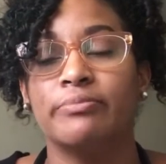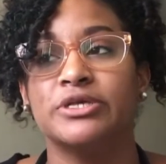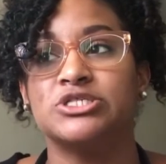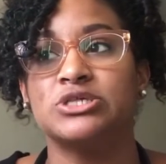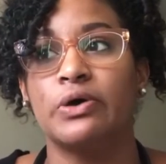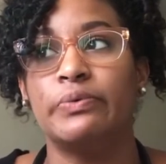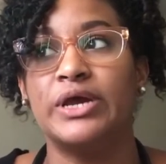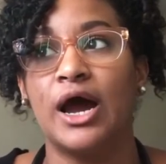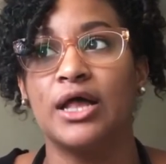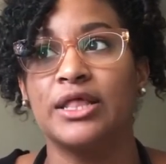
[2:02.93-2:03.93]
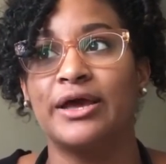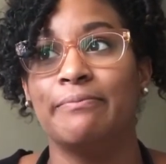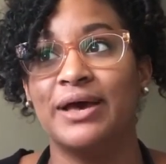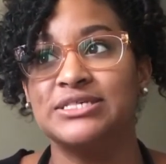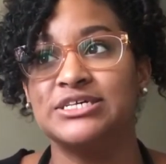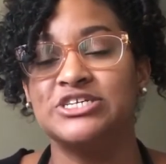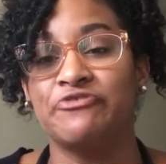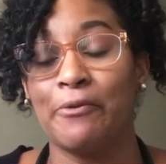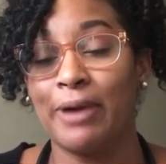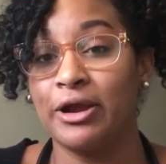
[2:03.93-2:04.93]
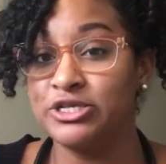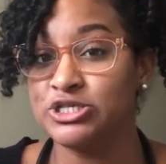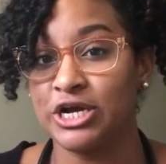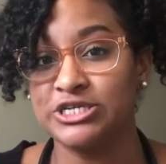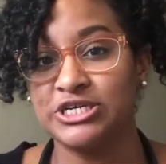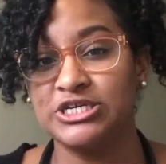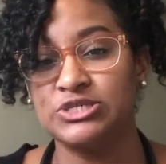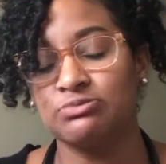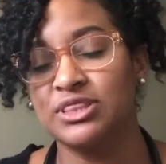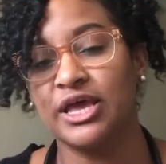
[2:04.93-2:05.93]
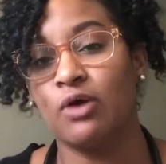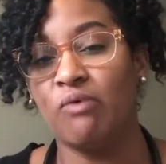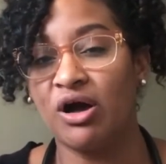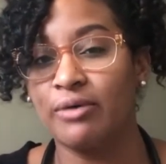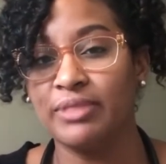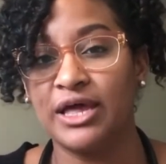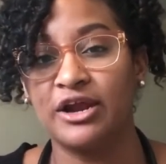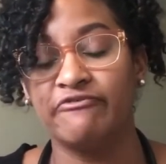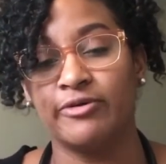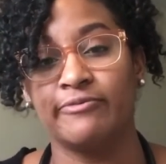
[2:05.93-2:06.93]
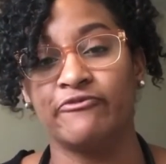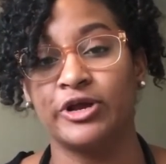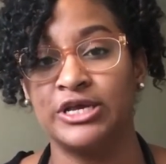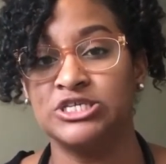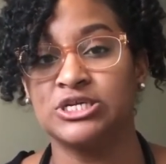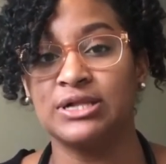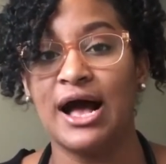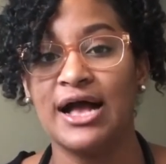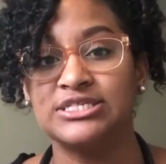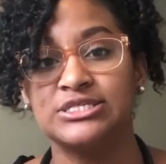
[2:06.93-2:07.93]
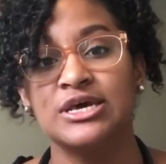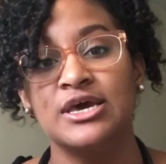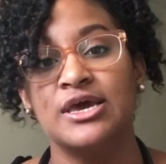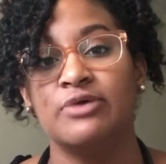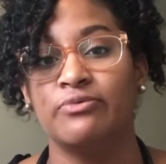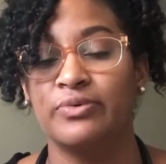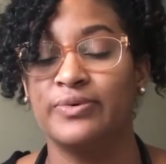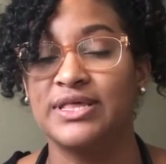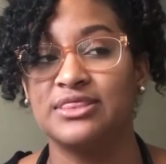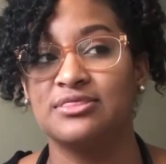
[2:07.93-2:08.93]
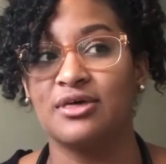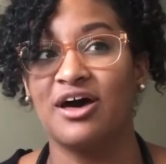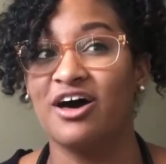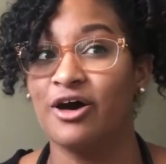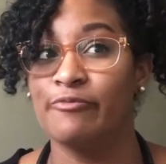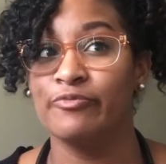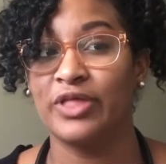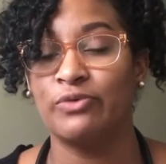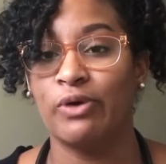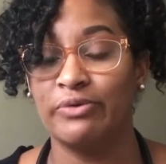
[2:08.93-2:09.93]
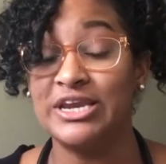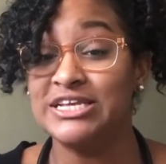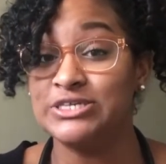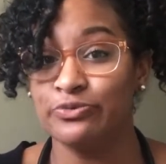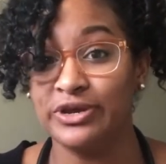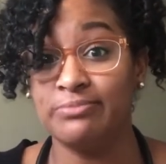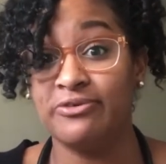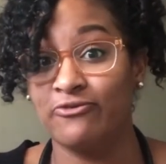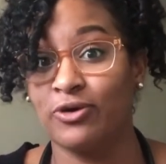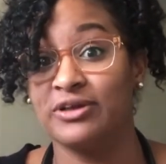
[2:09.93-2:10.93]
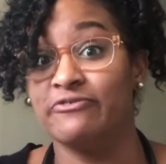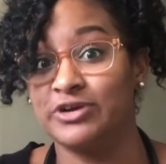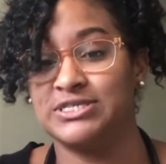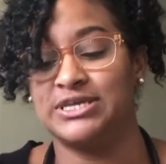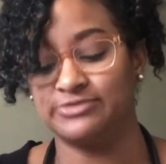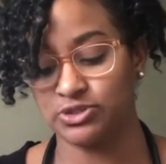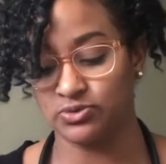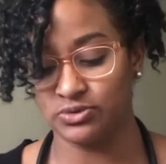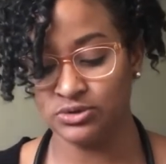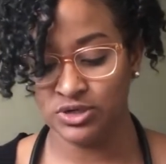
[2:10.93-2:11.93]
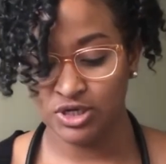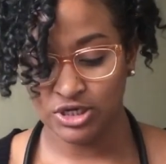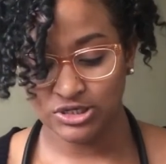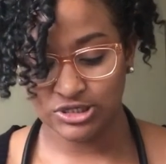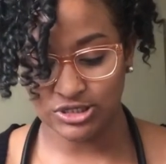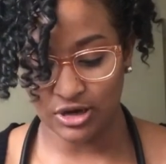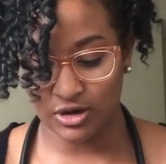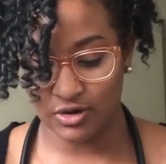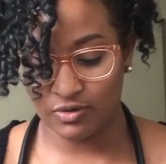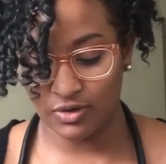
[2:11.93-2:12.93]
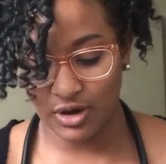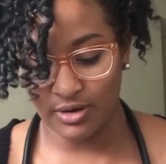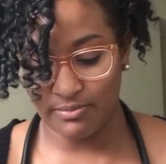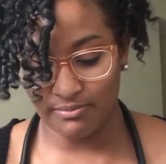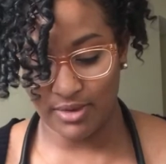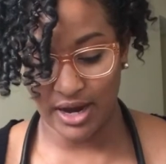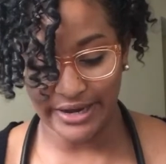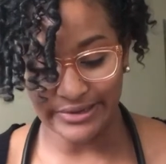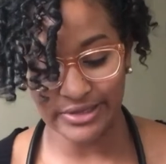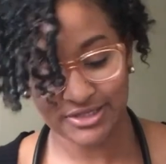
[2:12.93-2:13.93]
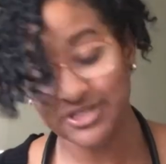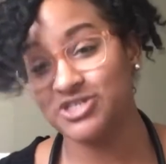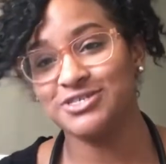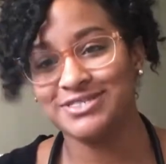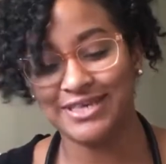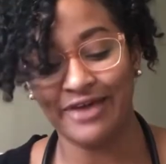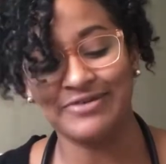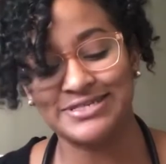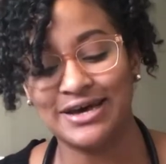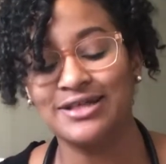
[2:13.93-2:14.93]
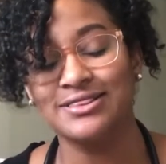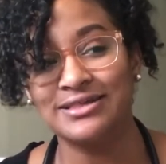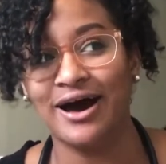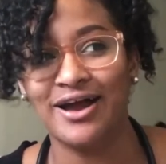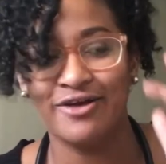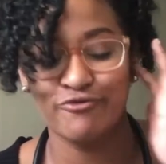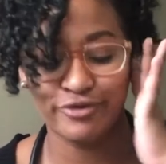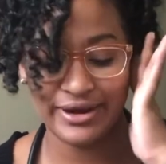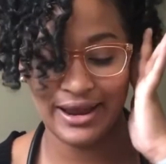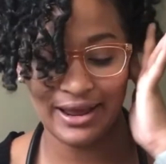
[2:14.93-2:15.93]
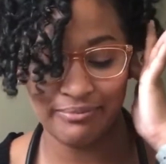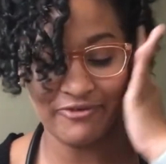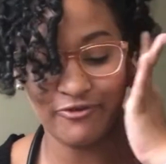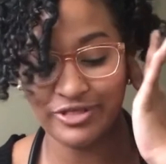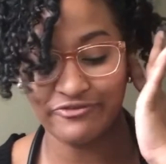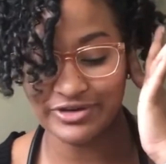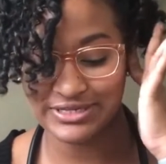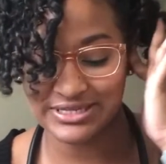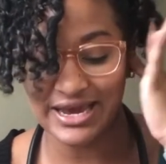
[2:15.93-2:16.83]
So we got a message from our instructors with a welcome letter for each class, with what we need to read before the first day of school. So my teachers gave us a lot of reading before the first